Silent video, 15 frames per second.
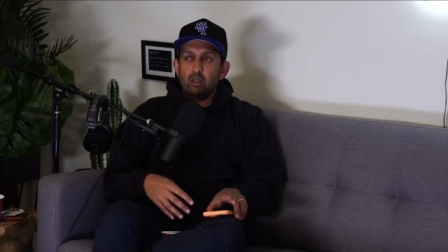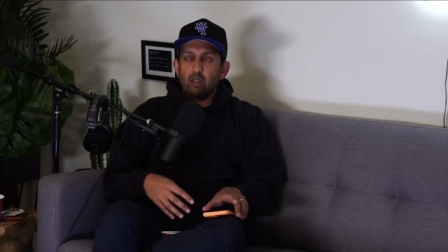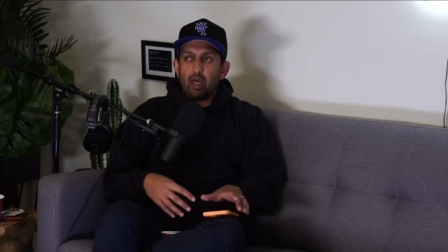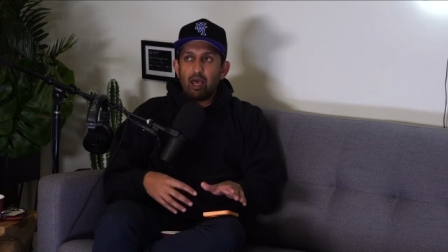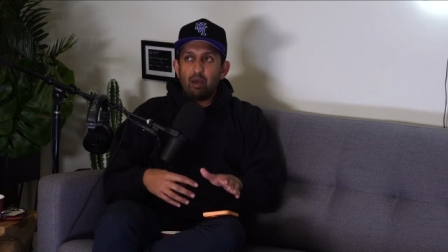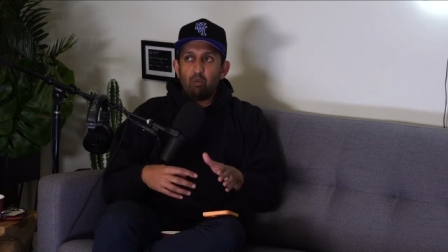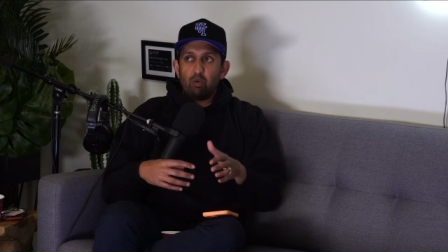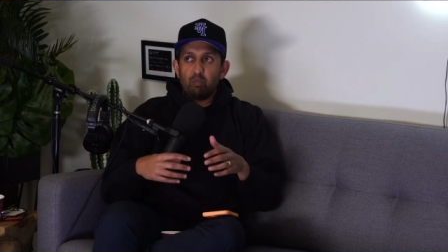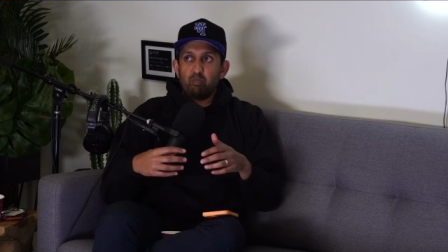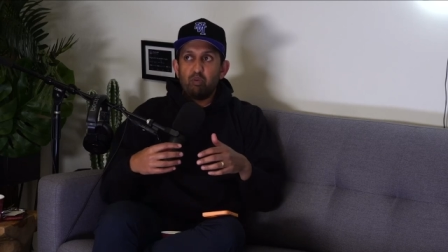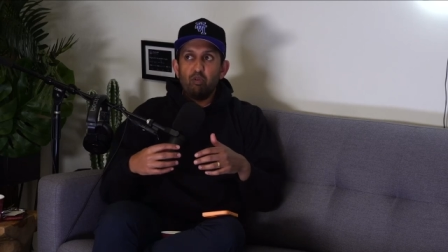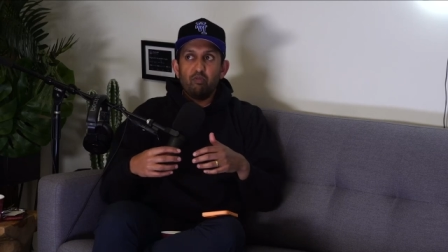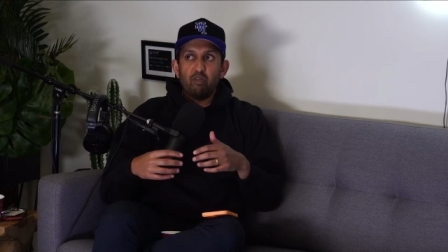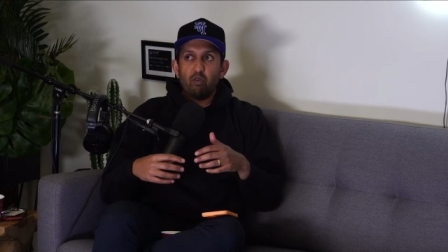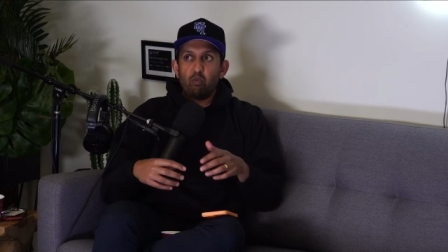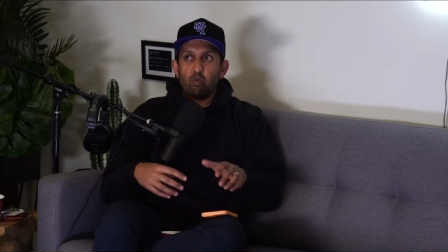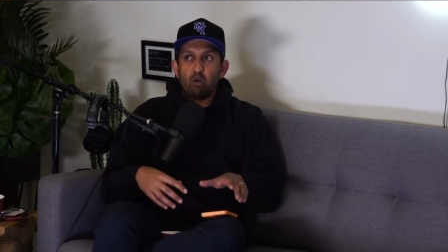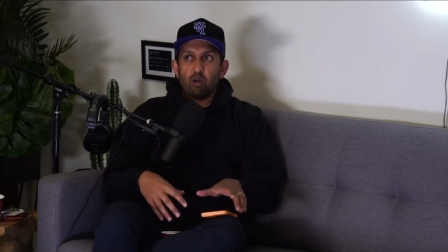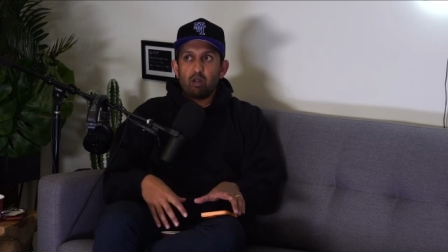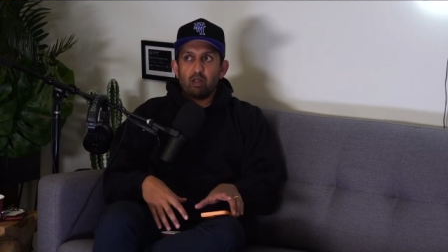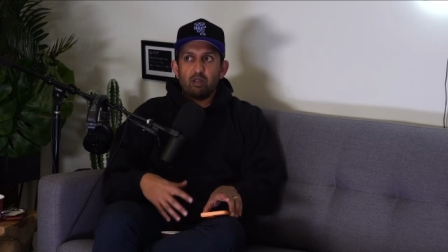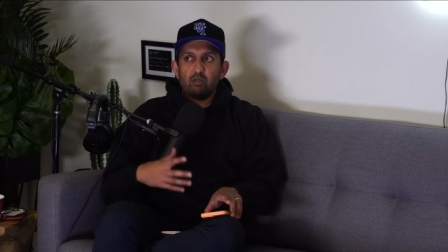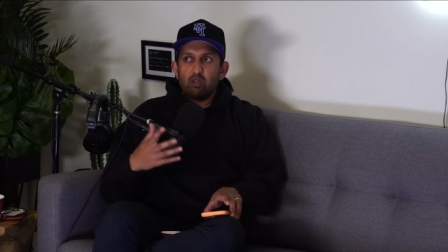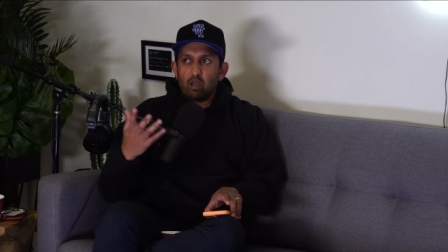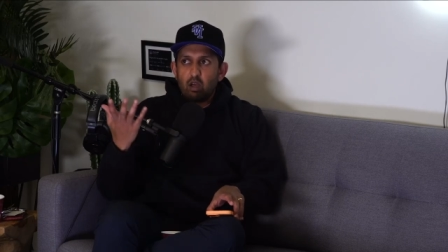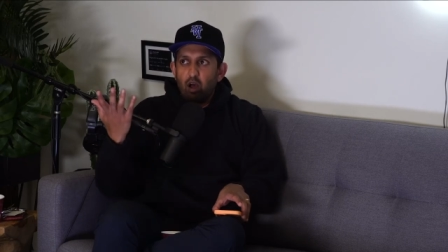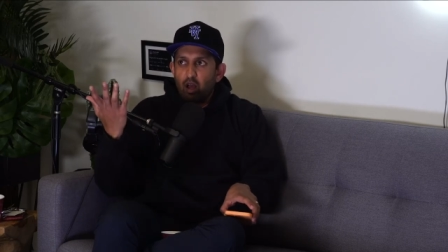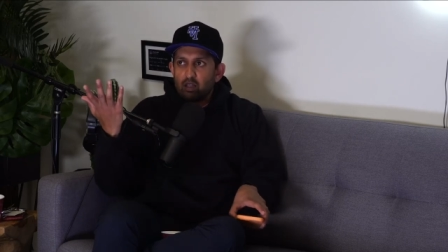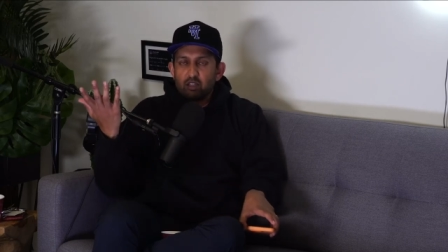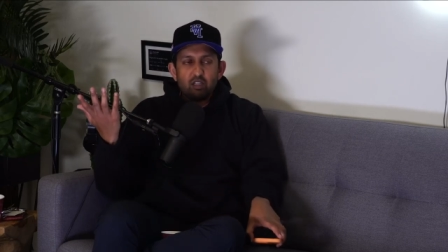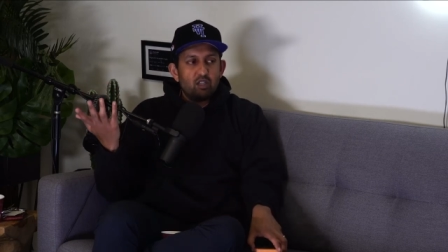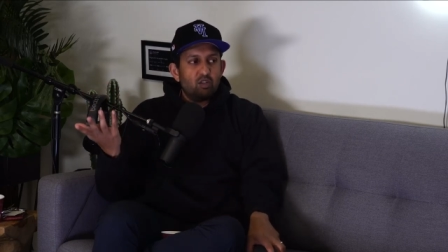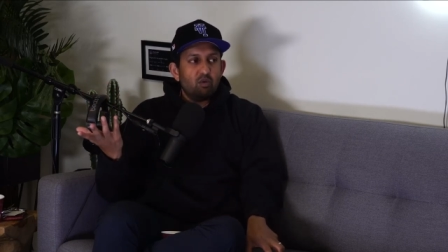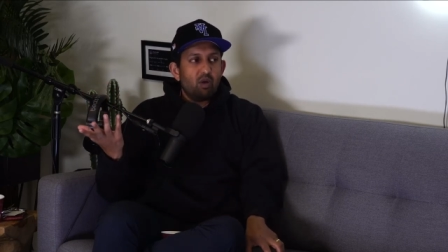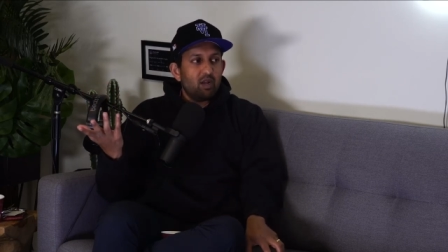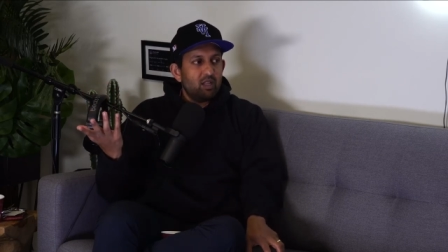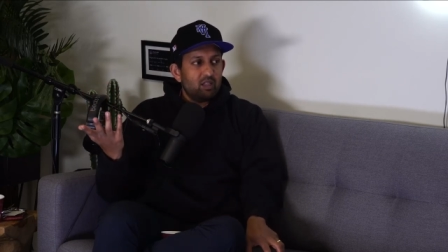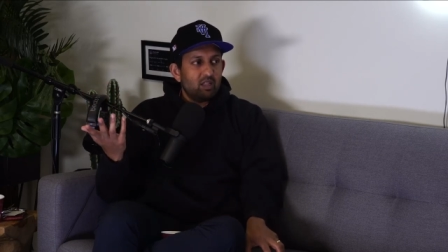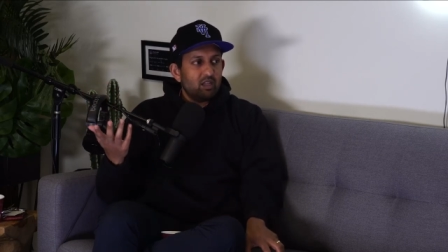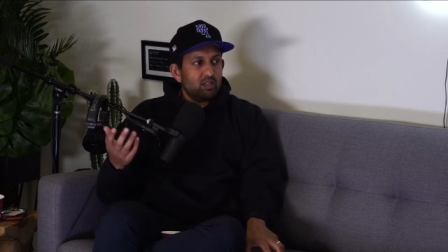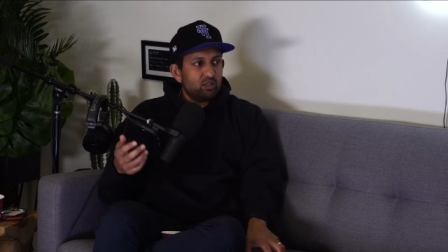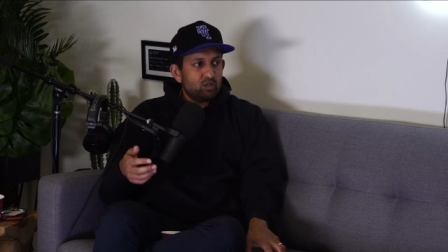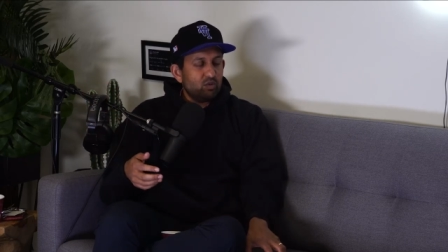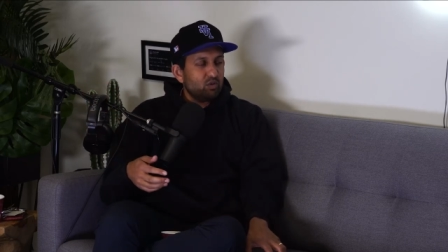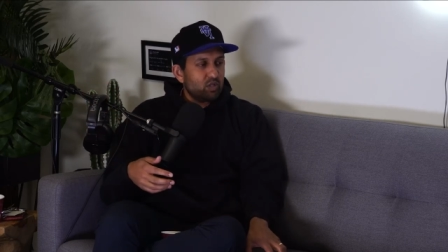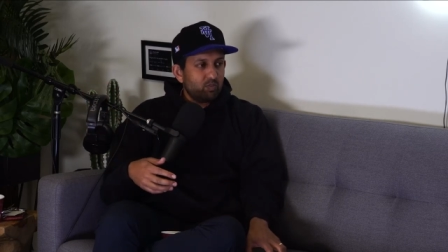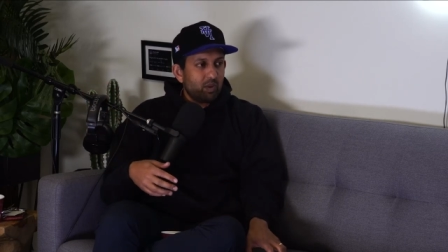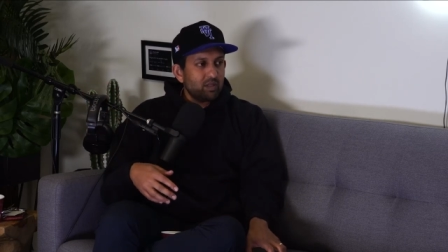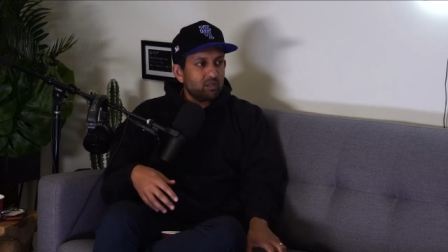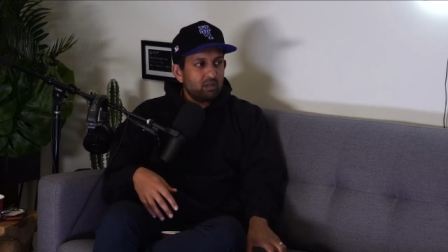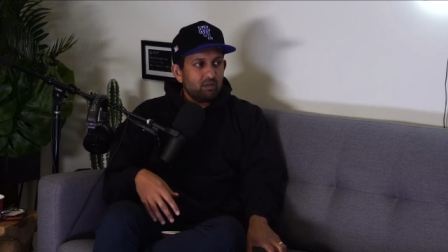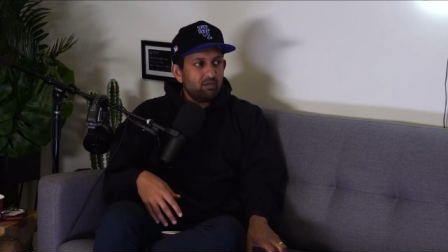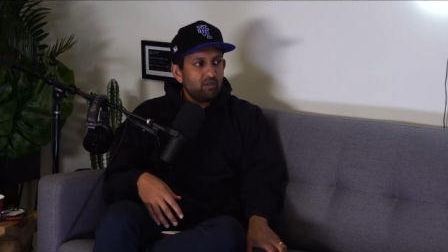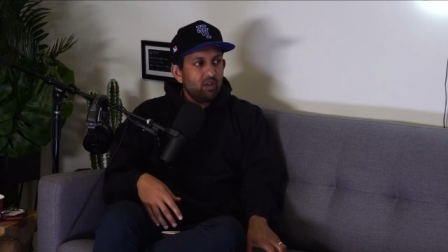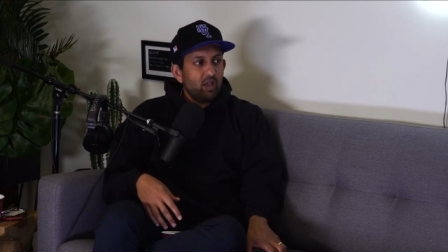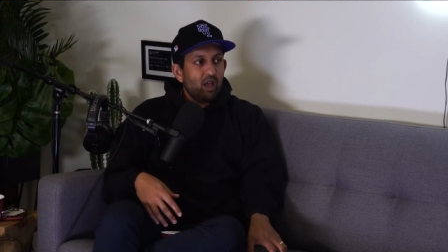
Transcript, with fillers: at, with proof of work, the cost to do anything is too expensive.